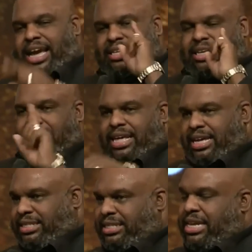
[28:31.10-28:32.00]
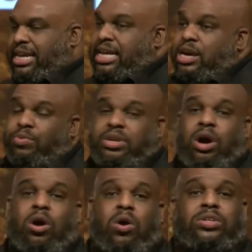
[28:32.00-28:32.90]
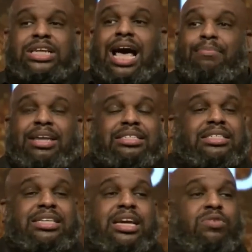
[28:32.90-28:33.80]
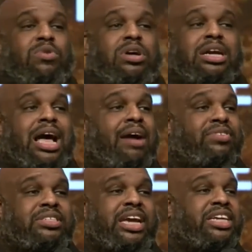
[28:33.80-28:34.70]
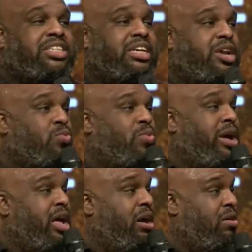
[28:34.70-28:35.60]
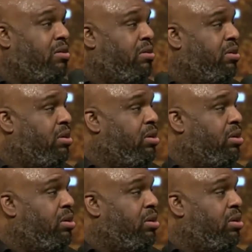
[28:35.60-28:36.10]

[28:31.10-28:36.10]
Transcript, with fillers: this and to this when the whole time I just needed one conversation at a well.